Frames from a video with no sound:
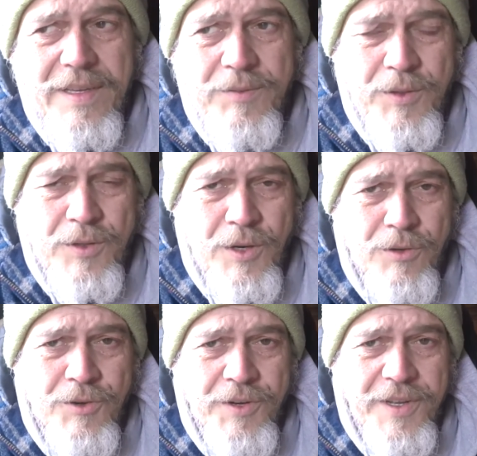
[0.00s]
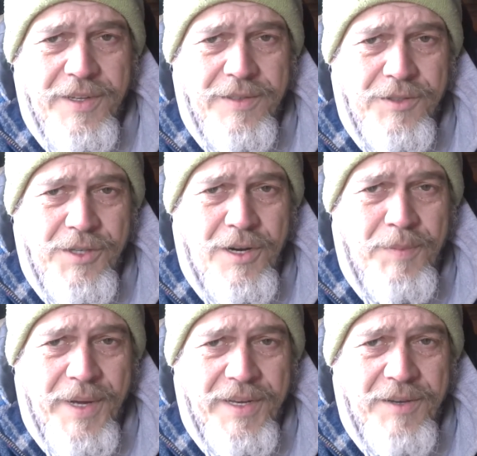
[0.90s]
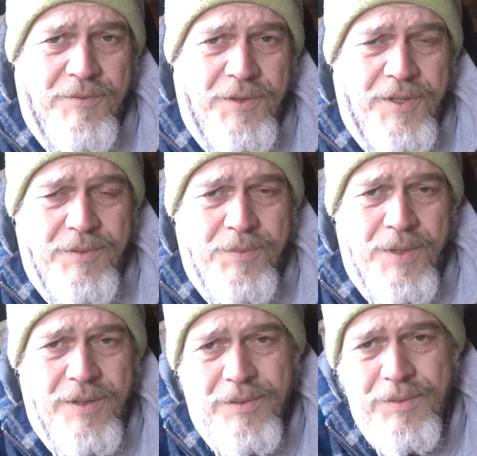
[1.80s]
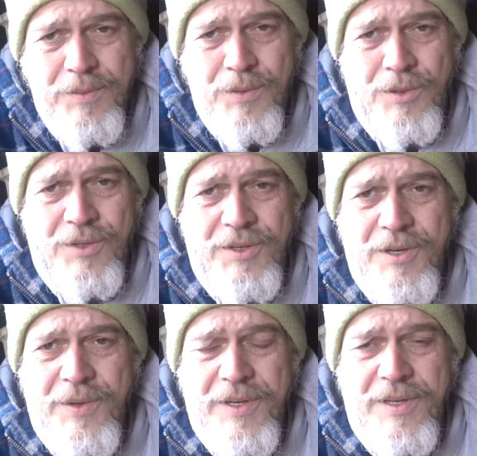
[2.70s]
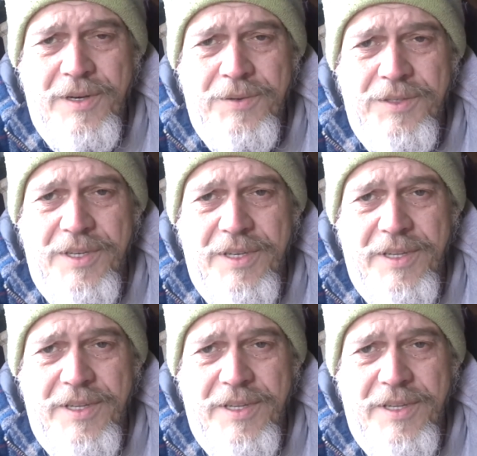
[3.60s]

If you concrete it and tarmac everything, well, the water's got nowhere to go, is it?